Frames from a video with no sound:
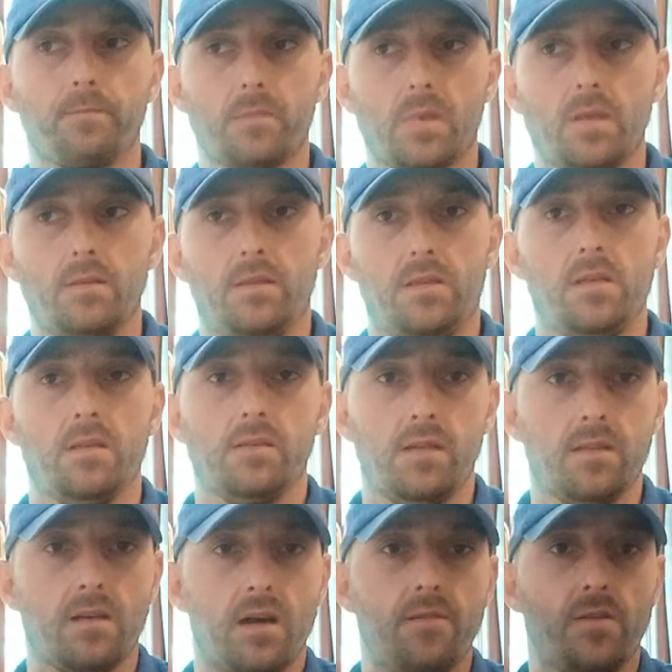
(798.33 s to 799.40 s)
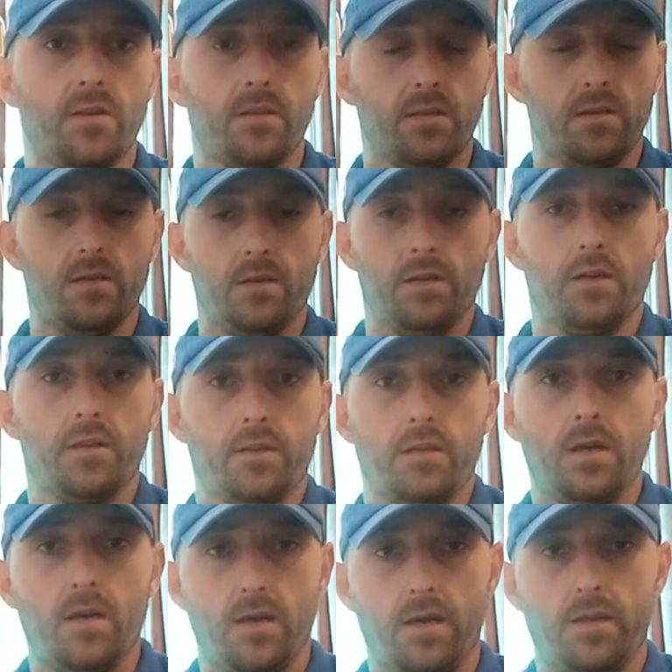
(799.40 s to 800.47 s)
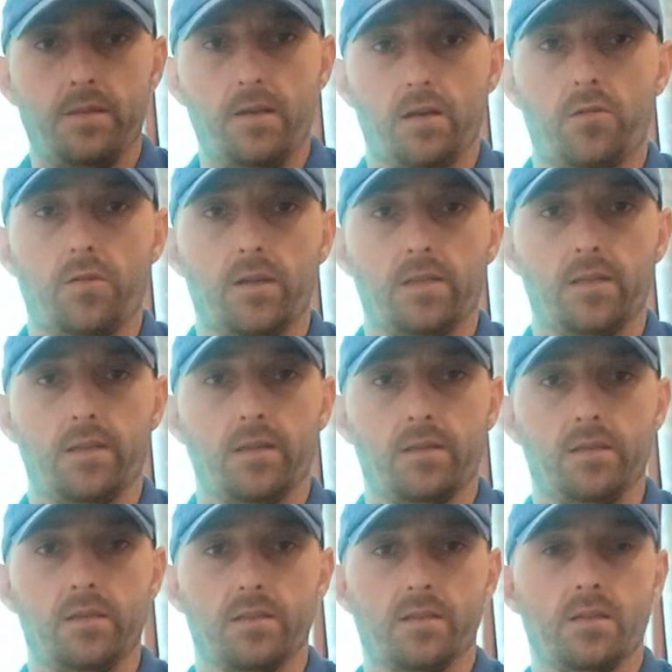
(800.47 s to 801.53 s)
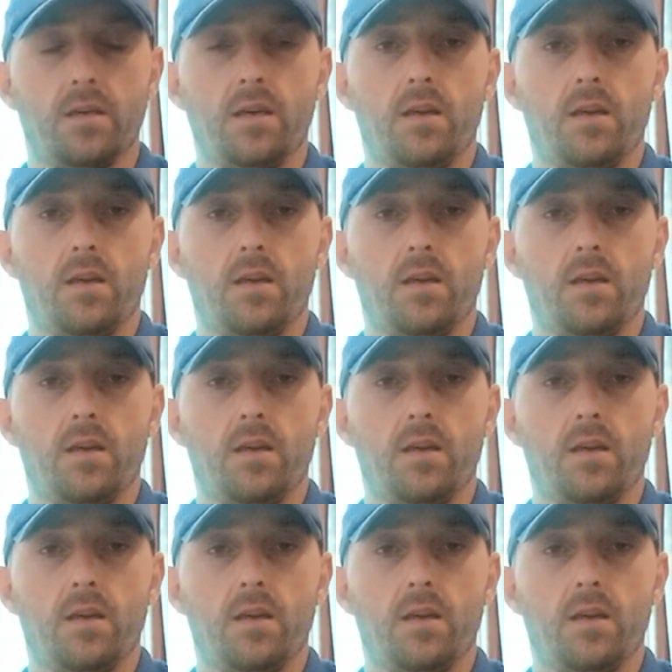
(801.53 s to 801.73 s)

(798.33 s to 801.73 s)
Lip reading: the things that govern the earth, and they are connected like this.